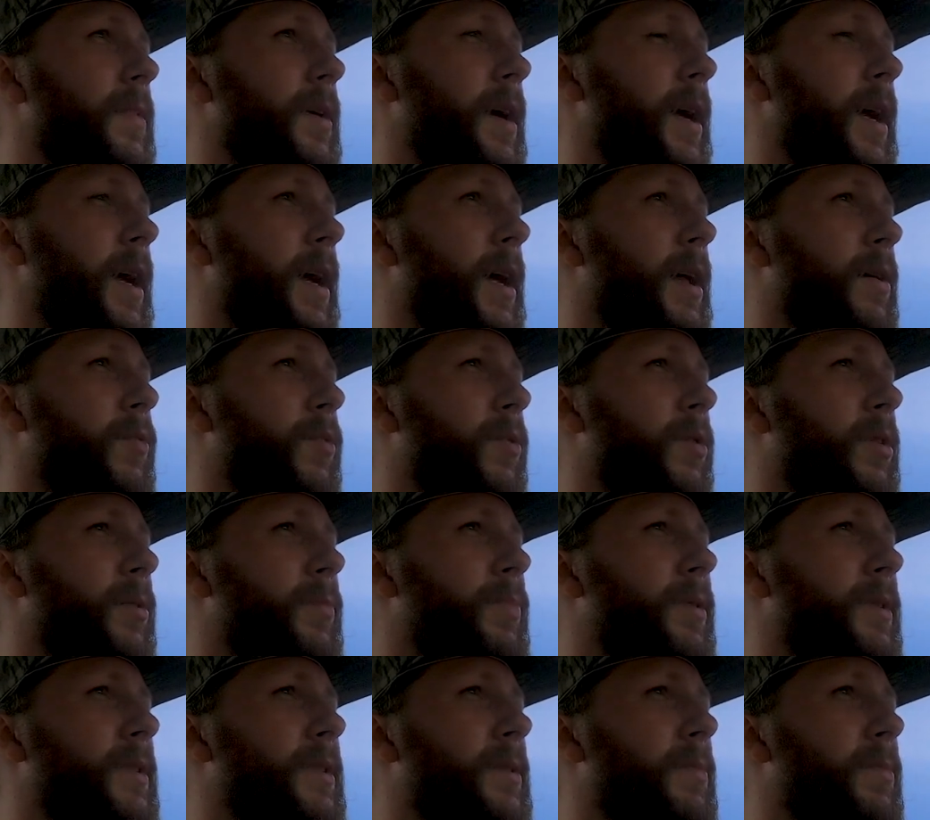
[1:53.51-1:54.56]
And we're
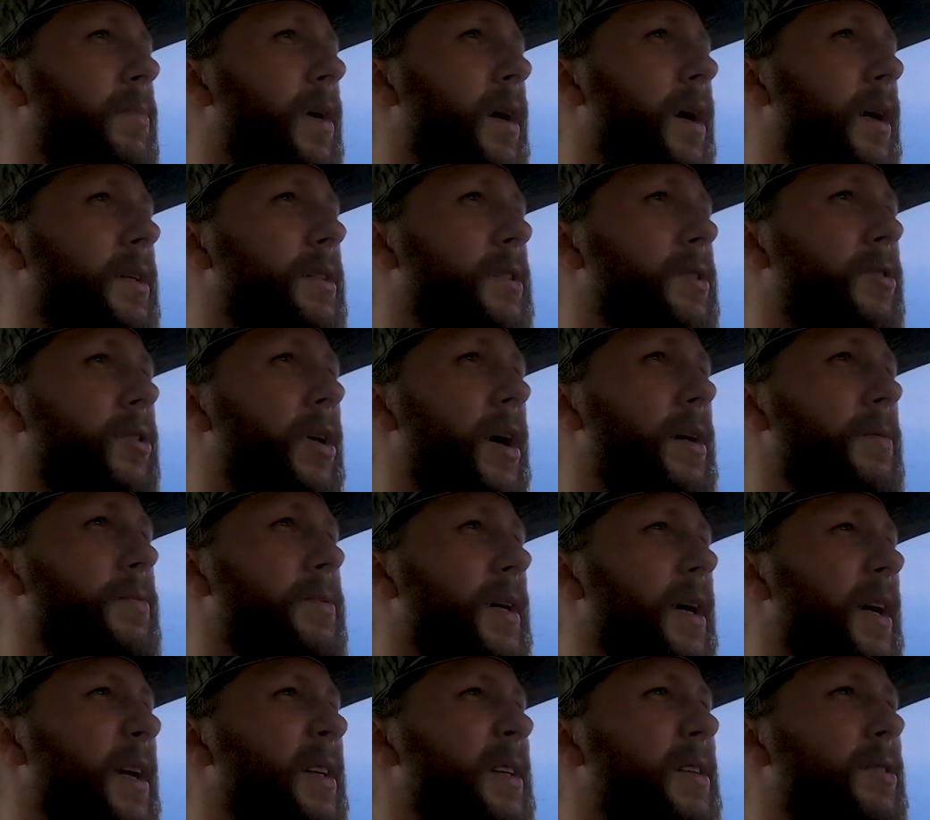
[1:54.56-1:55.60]
going to put some mock
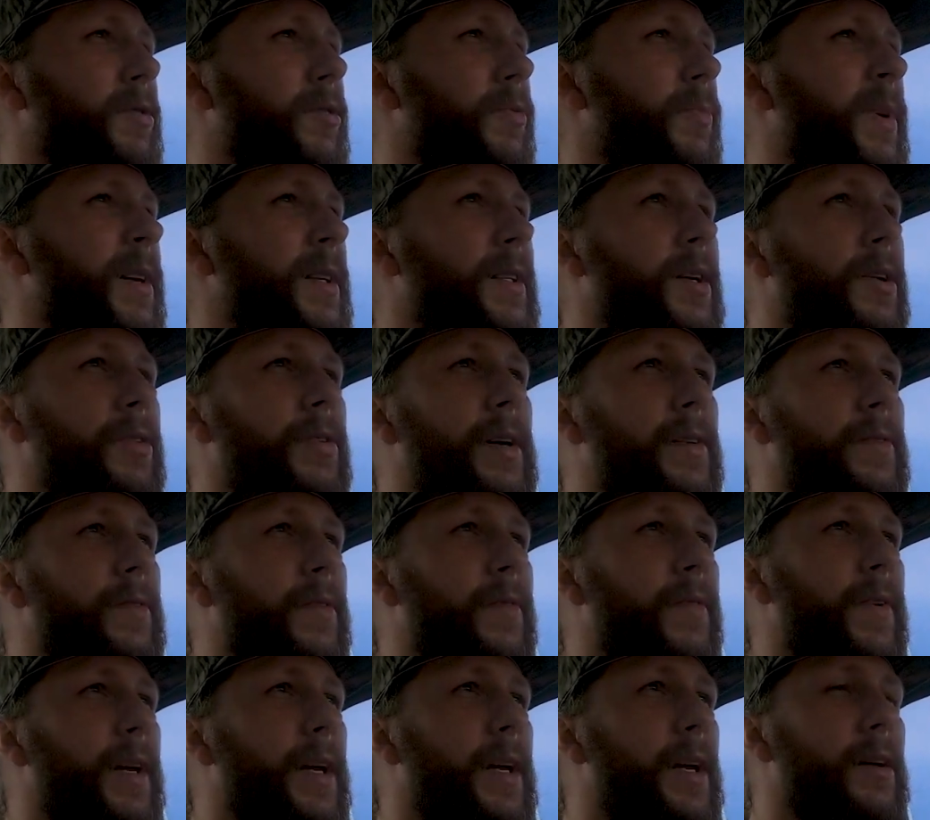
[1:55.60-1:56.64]
scrapes out. It's going to be 2
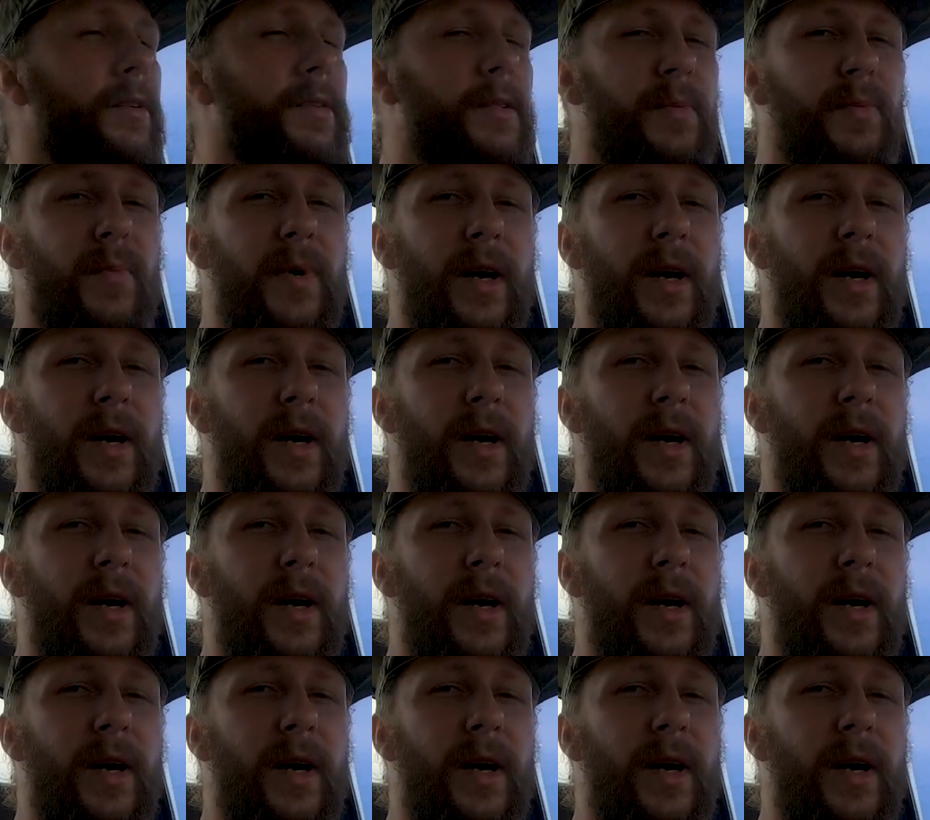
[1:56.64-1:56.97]
different videos.